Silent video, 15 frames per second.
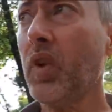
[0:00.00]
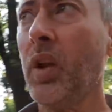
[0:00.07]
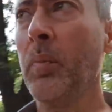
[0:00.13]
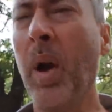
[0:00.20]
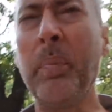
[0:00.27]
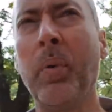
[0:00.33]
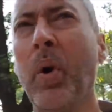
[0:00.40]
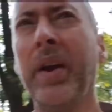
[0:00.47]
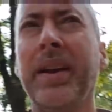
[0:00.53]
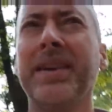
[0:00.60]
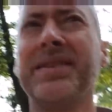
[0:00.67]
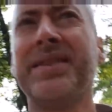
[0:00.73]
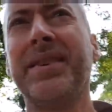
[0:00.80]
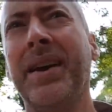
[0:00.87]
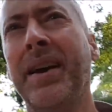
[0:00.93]
My point
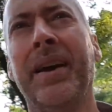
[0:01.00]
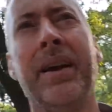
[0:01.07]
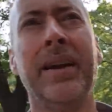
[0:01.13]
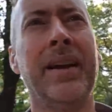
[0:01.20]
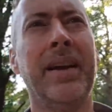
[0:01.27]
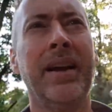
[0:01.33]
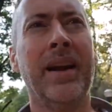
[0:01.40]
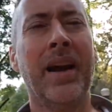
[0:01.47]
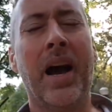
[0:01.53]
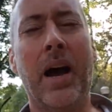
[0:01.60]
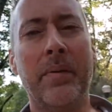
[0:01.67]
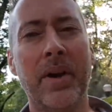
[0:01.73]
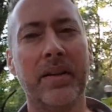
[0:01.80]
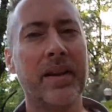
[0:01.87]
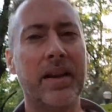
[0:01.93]
is,
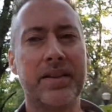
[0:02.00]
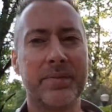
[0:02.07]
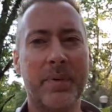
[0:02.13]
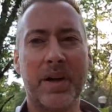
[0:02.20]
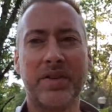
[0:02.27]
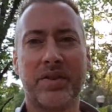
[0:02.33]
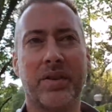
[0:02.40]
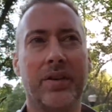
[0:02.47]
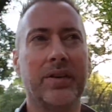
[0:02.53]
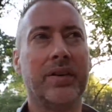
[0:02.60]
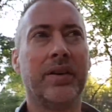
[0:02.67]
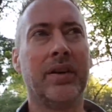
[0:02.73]
I'm not that special.